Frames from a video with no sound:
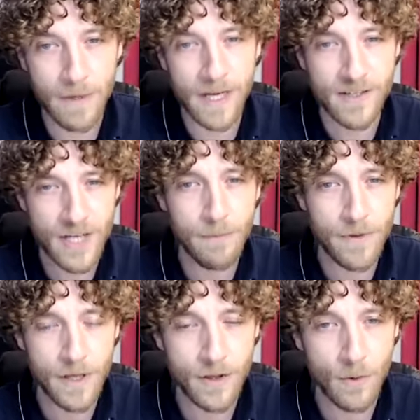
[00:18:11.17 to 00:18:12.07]
but it's
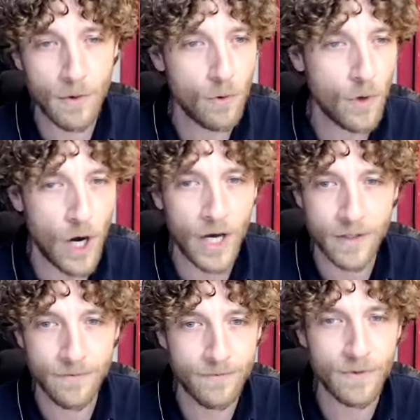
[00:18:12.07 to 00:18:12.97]
something that we're all kind
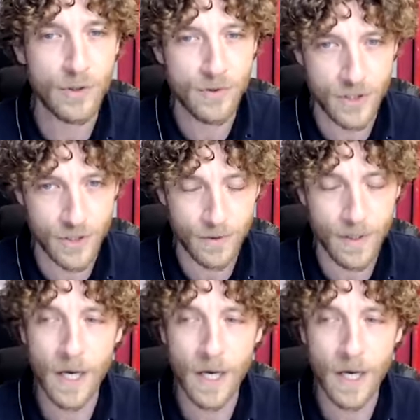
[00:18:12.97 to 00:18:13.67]
of used to.